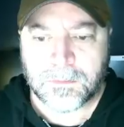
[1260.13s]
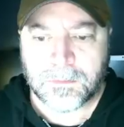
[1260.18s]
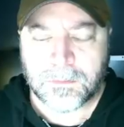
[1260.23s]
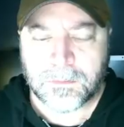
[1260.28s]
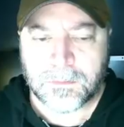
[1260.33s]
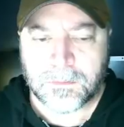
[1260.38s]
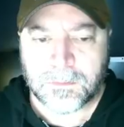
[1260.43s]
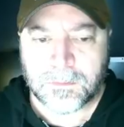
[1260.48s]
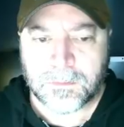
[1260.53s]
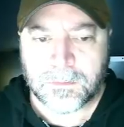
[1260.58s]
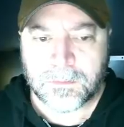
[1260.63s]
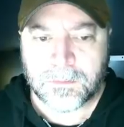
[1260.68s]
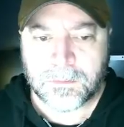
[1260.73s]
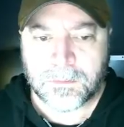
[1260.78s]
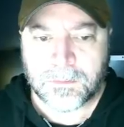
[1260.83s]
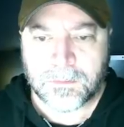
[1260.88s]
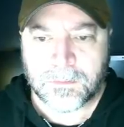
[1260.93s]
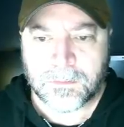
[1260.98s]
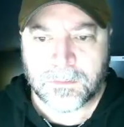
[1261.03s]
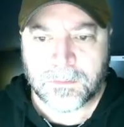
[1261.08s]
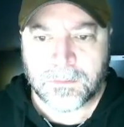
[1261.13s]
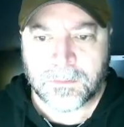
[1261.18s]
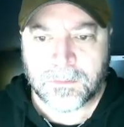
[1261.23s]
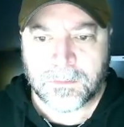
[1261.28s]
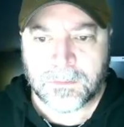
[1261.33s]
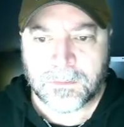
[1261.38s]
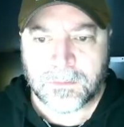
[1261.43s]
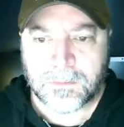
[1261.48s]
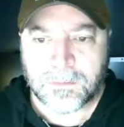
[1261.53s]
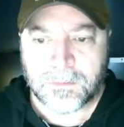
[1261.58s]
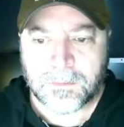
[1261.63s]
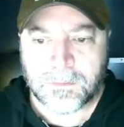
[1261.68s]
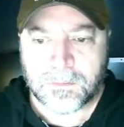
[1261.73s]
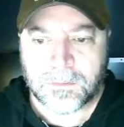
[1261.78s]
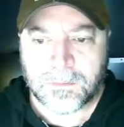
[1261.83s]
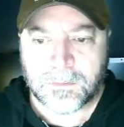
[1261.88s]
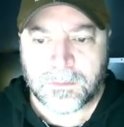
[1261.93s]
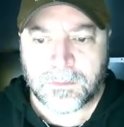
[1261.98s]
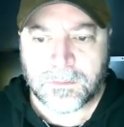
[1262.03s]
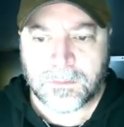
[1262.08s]

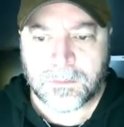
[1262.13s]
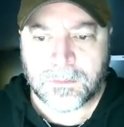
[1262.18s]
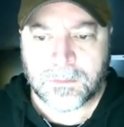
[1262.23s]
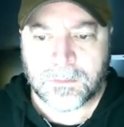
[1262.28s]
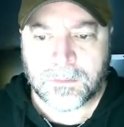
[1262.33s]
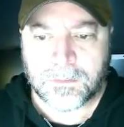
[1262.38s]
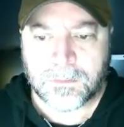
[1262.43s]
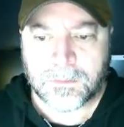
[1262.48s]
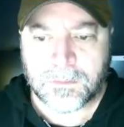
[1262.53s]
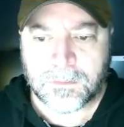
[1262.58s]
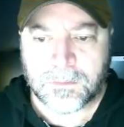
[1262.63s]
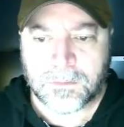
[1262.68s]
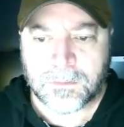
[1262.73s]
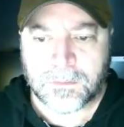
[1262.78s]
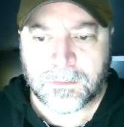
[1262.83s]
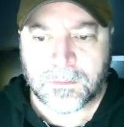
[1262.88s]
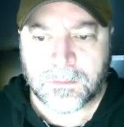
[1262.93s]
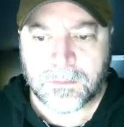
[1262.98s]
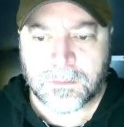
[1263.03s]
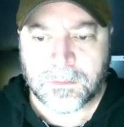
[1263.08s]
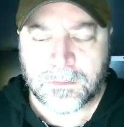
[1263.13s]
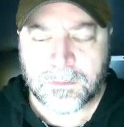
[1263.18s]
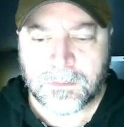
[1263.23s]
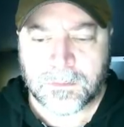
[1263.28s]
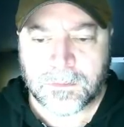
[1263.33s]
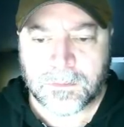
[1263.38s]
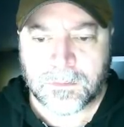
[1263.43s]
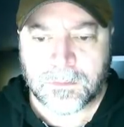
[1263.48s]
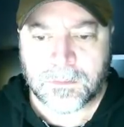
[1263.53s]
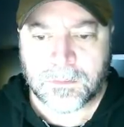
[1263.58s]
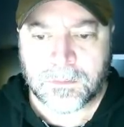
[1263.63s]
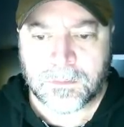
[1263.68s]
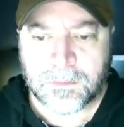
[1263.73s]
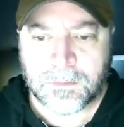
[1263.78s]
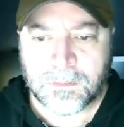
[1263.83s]
(silent)